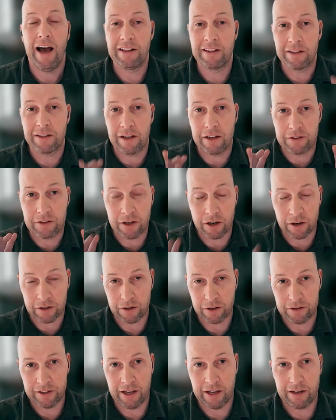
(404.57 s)
And the
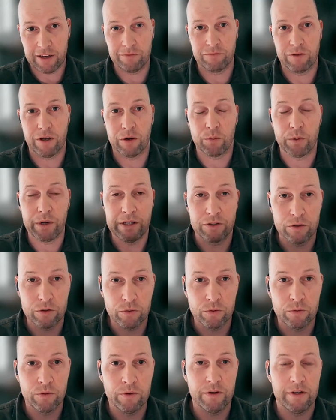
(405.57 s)
other thing that we
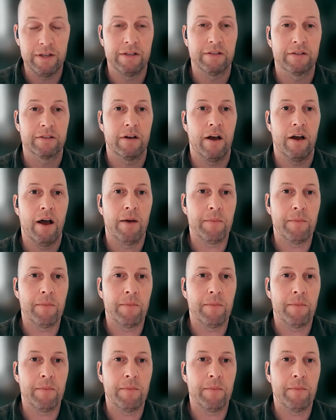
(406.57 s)
do is,